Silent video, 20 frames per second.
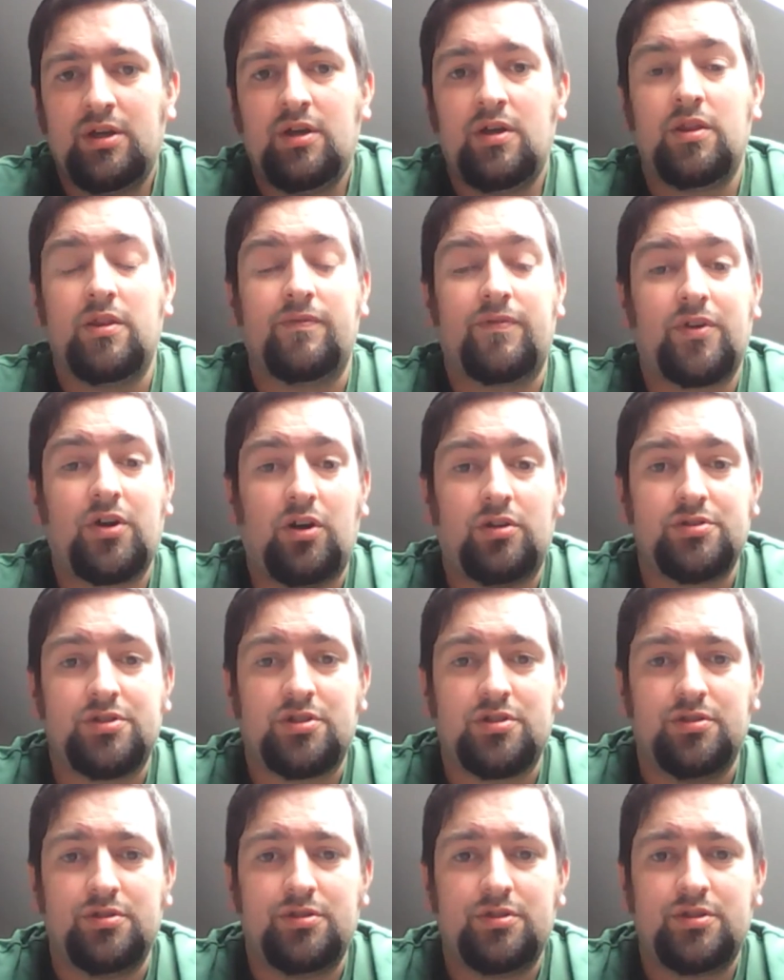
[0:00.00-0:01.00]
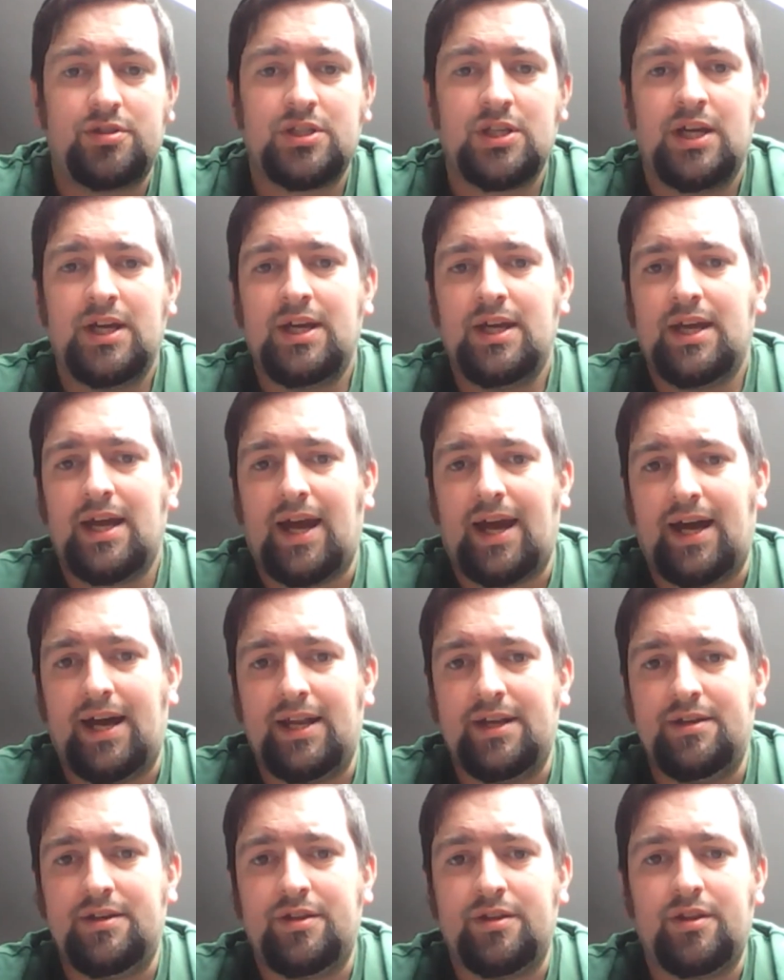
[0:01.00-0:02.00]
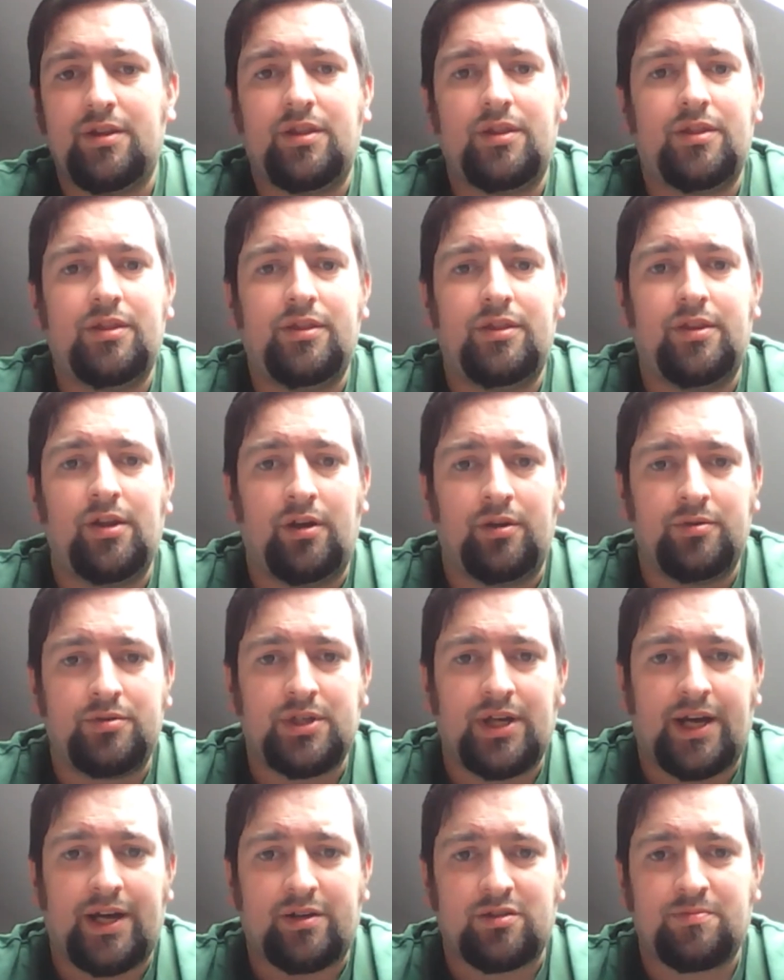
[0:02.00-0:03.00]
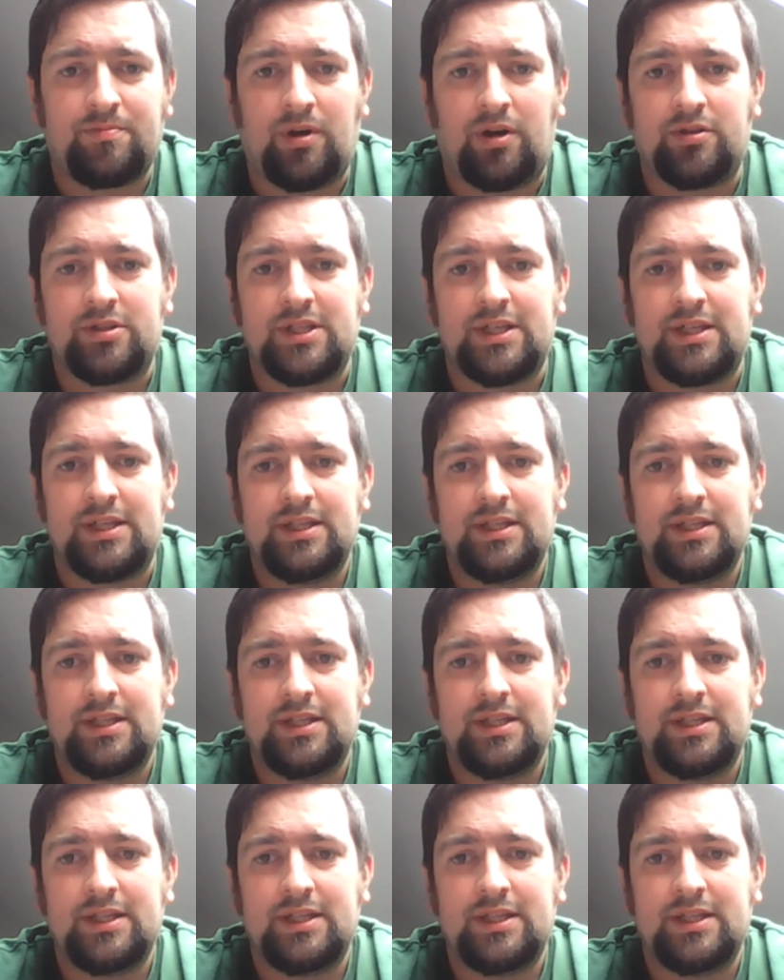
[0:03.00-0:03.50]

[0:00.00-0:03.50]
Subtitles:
the Forgotten Sons and the Lucha House Party.